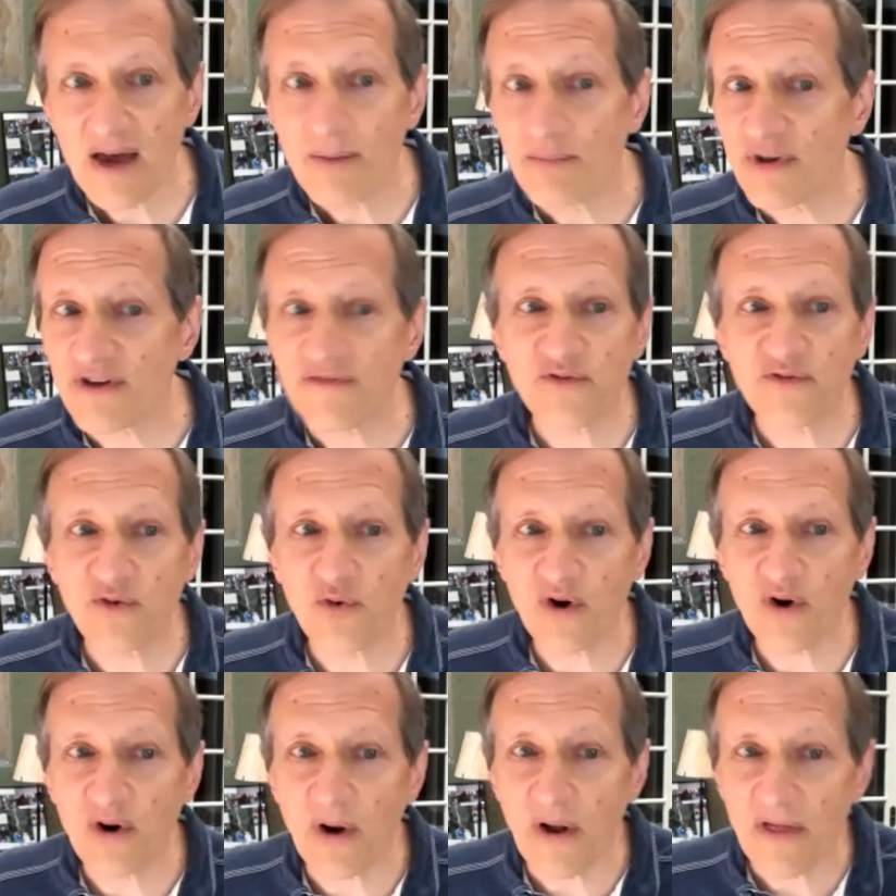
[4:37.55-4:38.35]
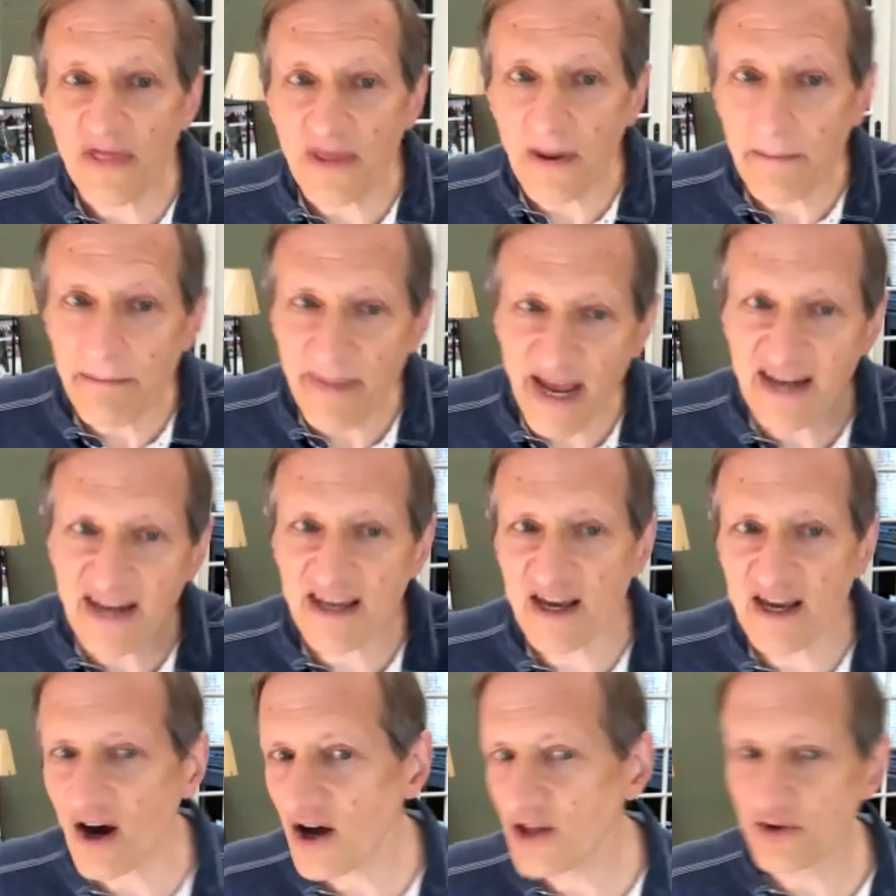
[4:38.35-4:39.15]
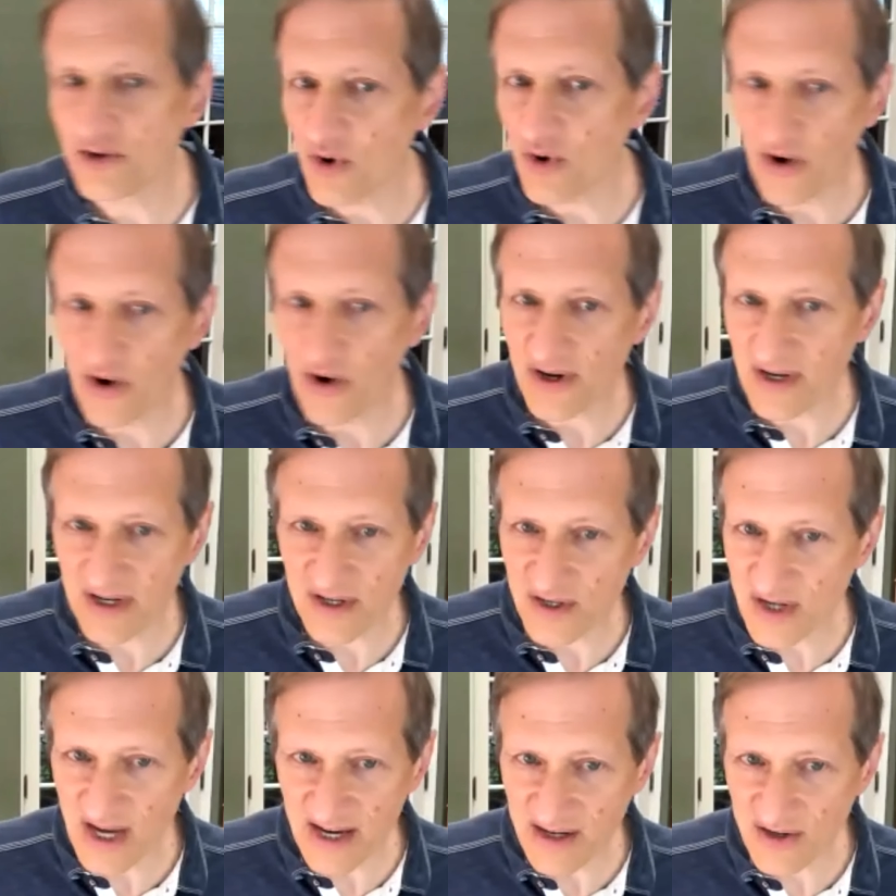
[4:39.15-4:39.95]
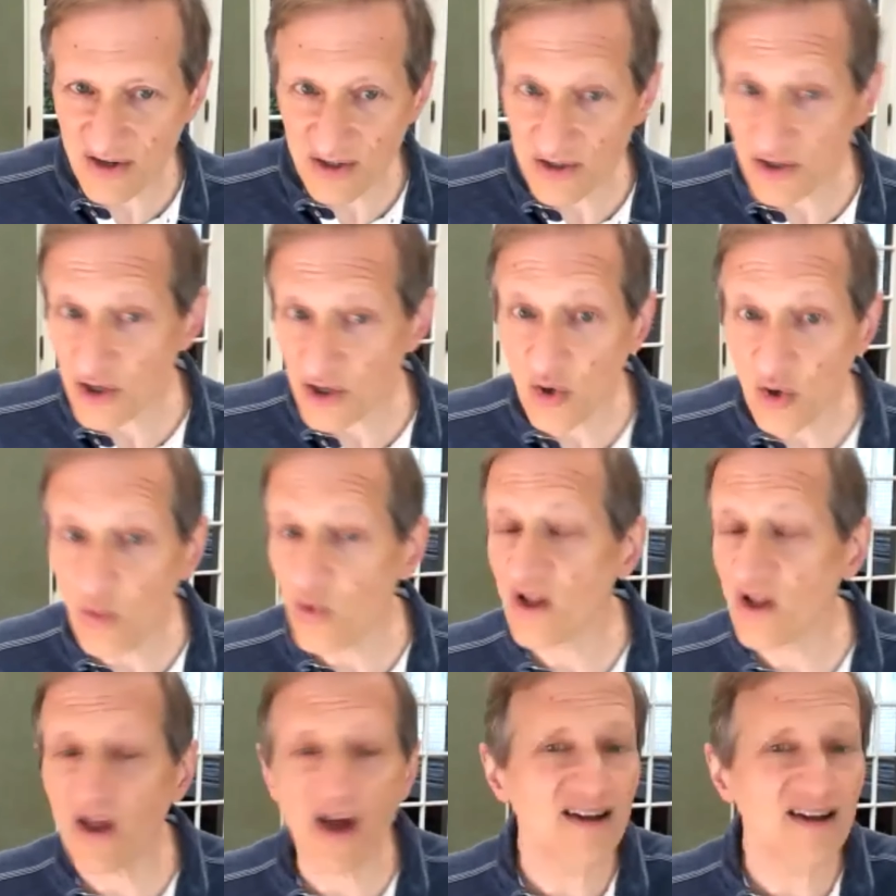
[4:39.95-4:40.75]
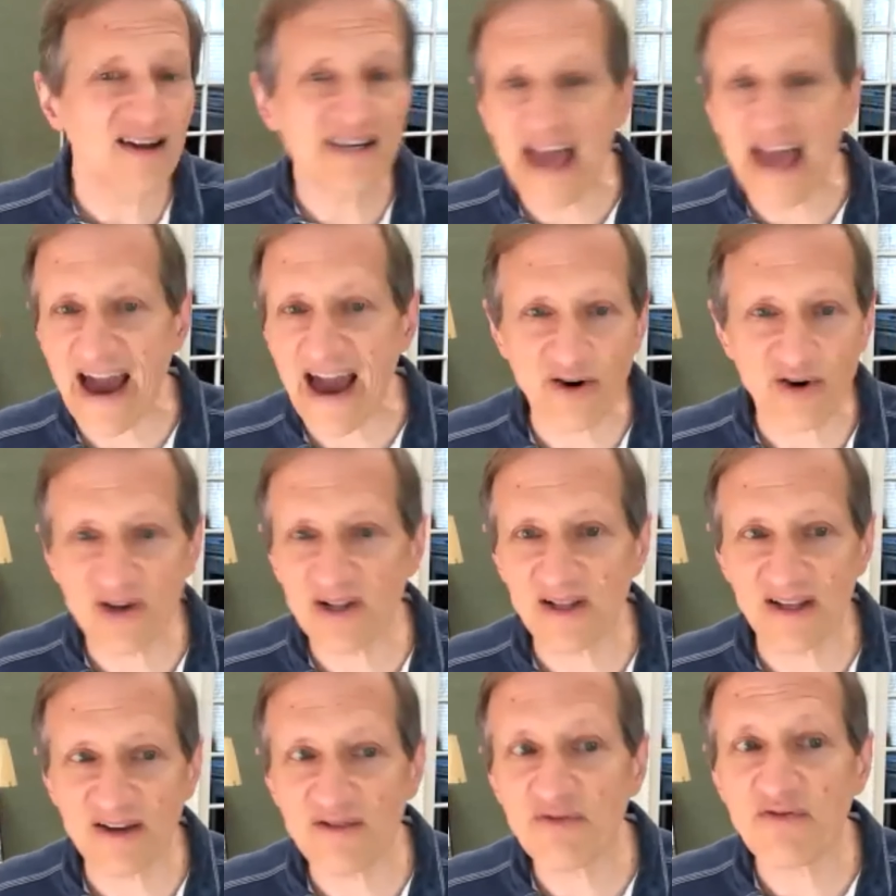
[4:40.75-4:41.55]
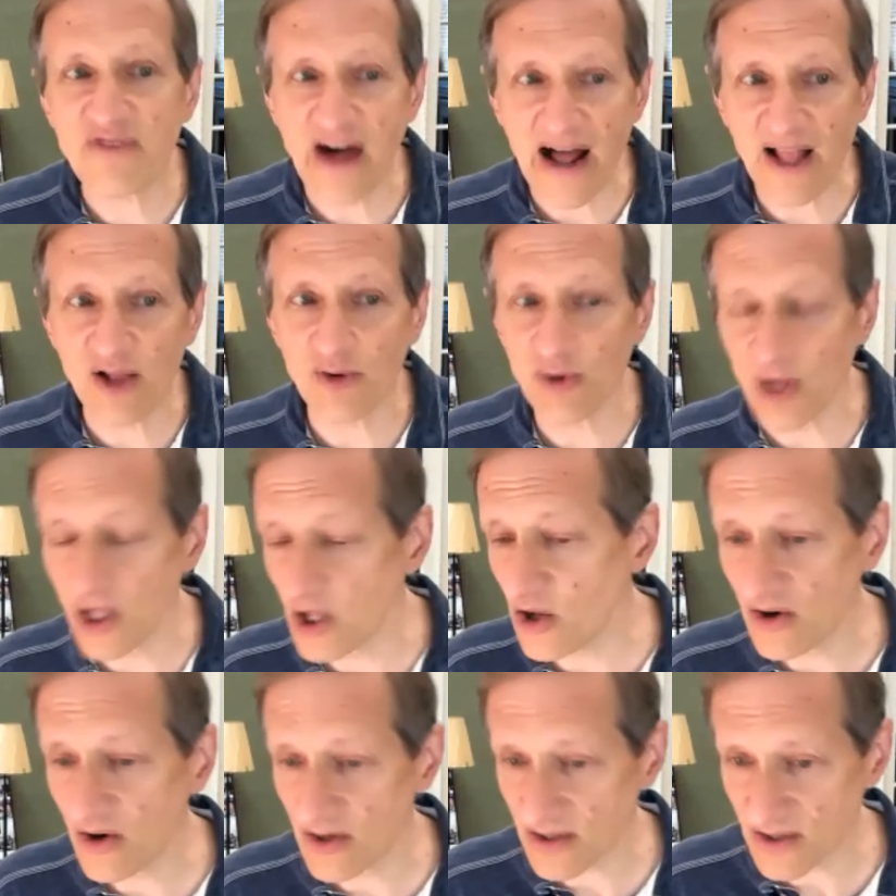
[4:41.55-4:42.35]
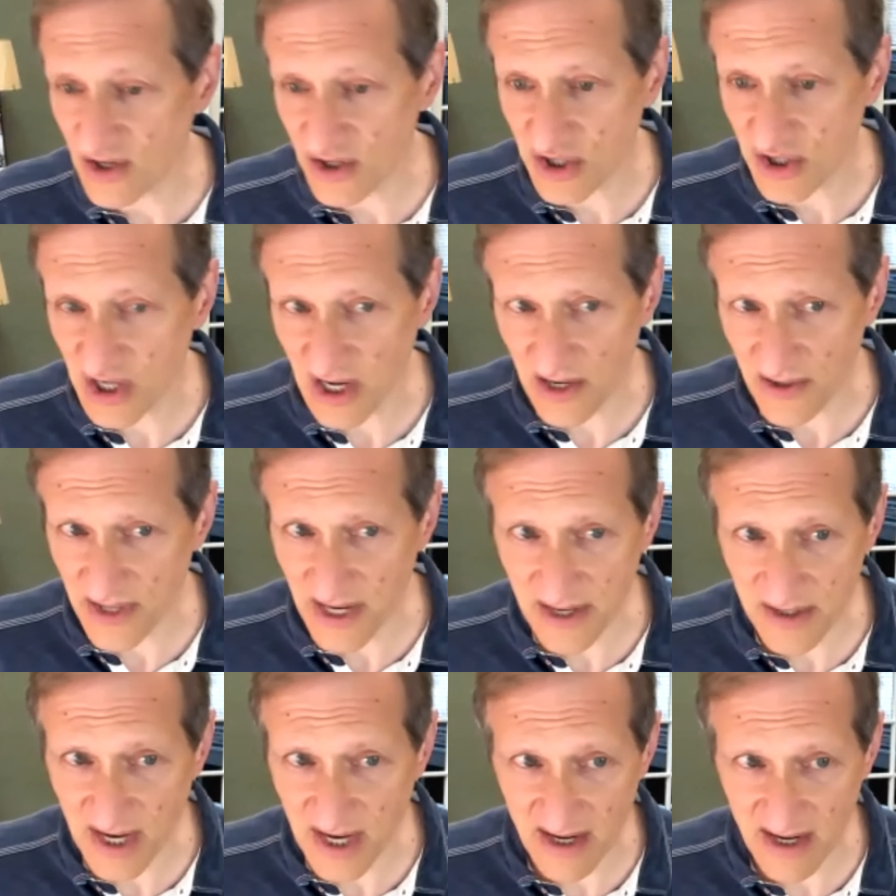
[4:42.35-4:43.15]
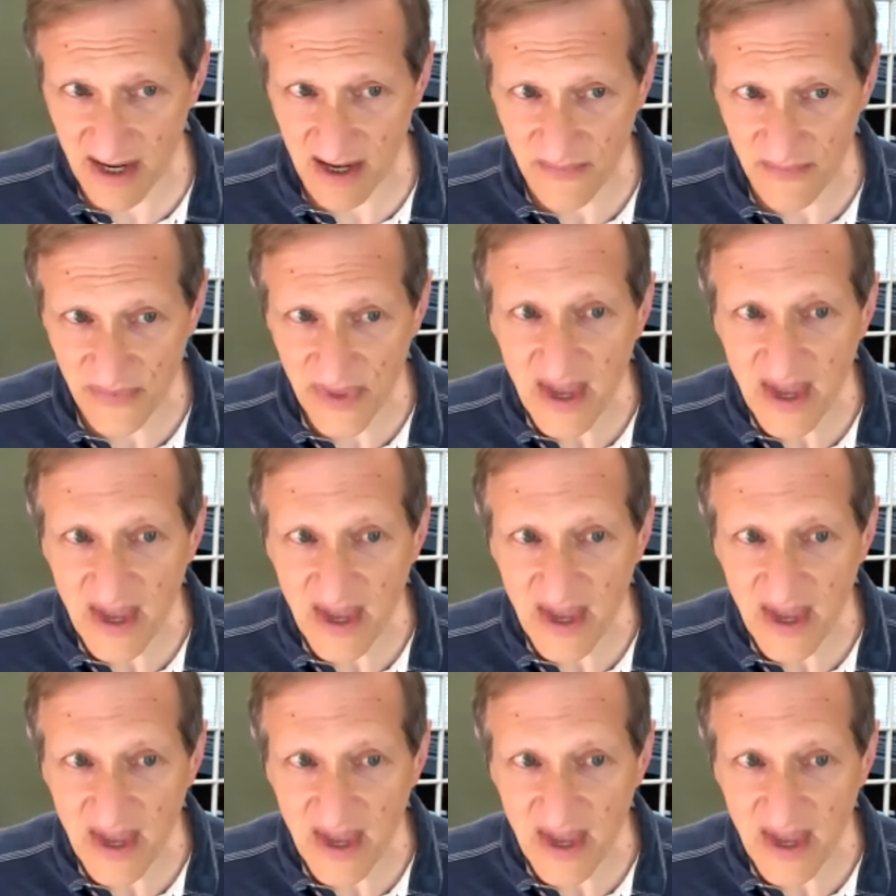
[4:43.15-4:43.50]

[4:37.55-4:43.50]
but for the many other organizations who will undoubtedly follow along to share their data.